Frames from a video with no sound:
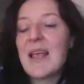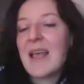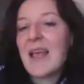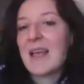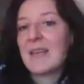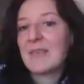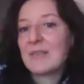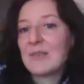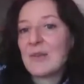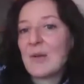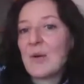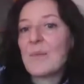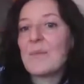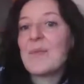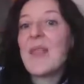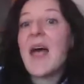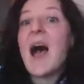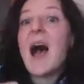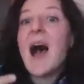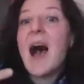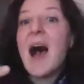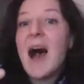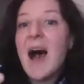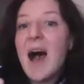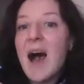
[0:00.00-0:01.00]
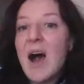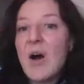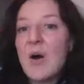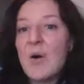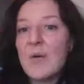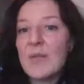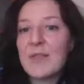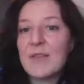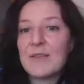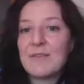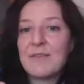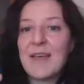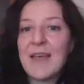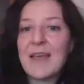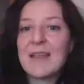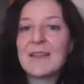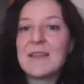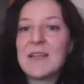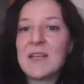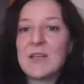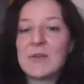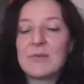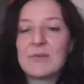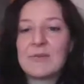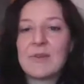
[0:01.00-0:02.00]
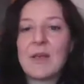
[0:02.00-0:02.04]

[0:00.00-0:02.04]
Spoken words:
and so how the values